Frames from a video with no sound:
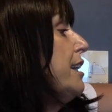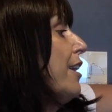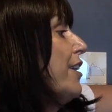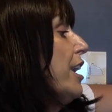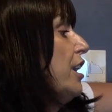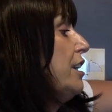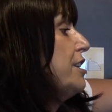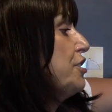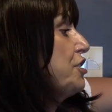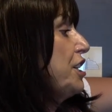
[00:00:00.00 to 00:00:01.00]
Now the air
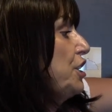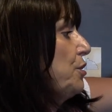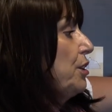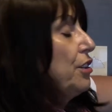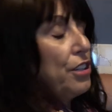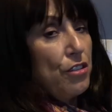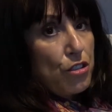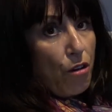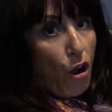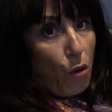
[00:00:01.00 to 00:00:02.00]
conditioning you can
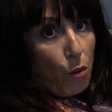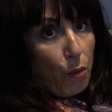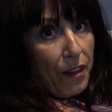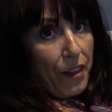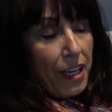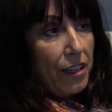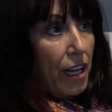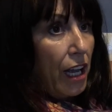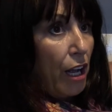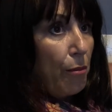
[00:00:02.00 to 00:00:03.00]
control within,
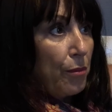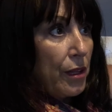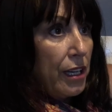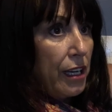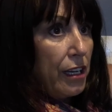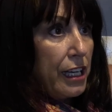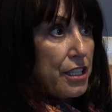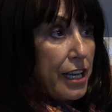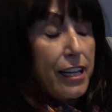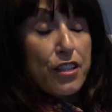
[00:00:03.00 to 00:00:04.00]

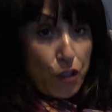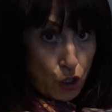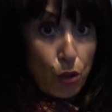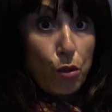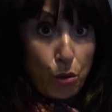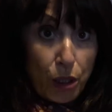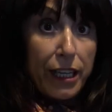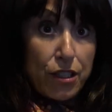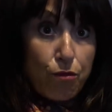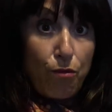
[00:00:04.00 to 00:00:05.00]
it's cool,
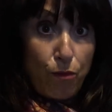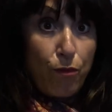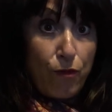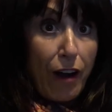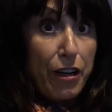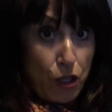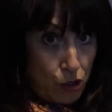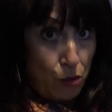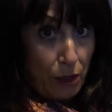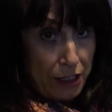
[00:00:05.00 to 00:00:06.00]
it's very
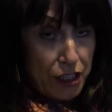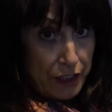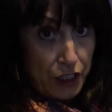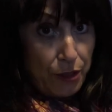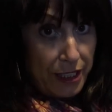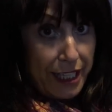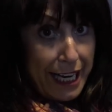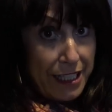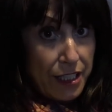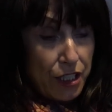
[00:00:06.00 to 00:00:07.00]
cool actually that you can
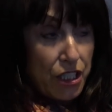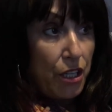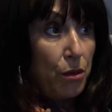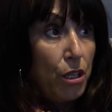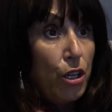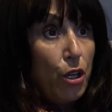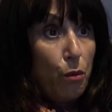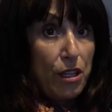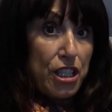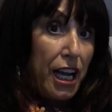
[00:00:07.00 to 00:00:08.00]
get it to,
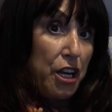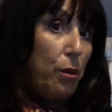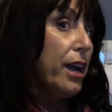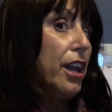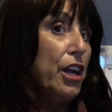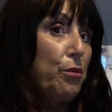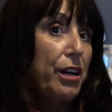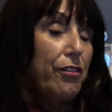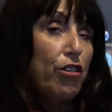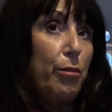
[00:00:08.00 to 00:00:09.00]
which I quite like
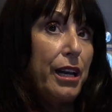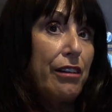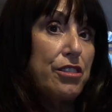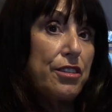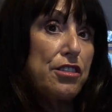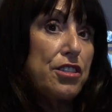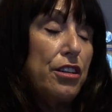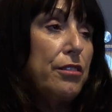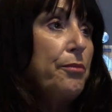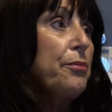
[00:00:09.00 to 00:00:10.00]
when I've come in out of the
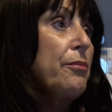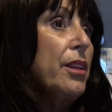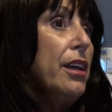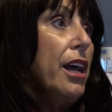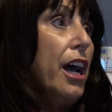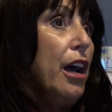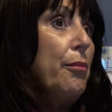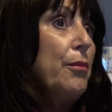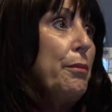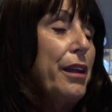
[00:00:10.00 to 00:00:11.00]
sun.
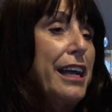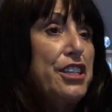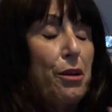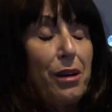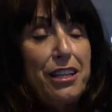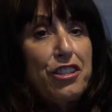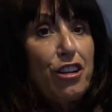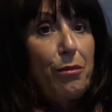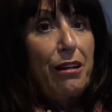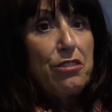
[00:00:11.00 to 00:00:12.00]
But I don't like to
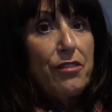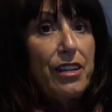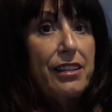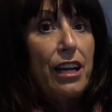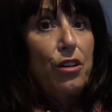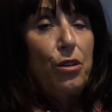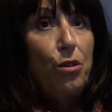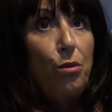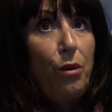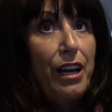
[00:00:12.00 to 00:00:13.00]
come out of it that
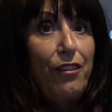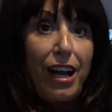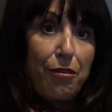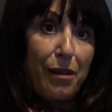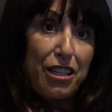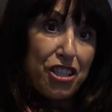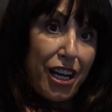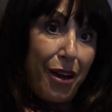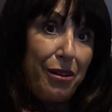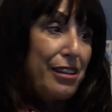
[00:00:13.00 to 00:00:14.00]
cool when I've had my
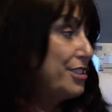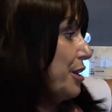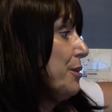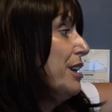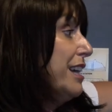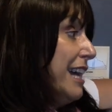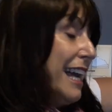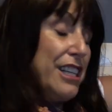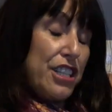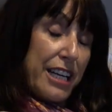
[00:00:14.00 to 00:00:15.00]
shower. So
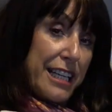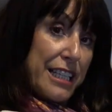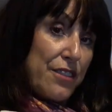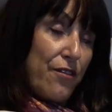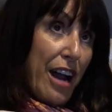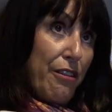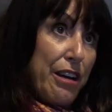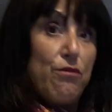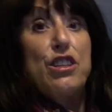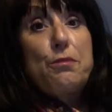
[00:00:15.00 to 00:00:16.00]
it is
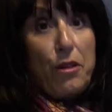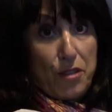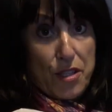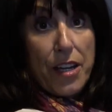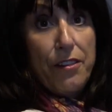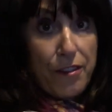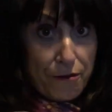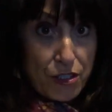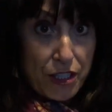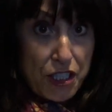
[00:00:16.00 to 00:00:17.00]
very responsive
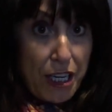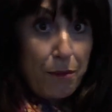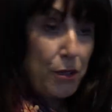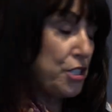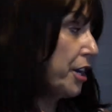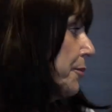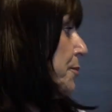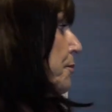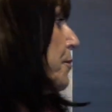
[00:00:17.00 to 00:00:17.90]
to the temperature.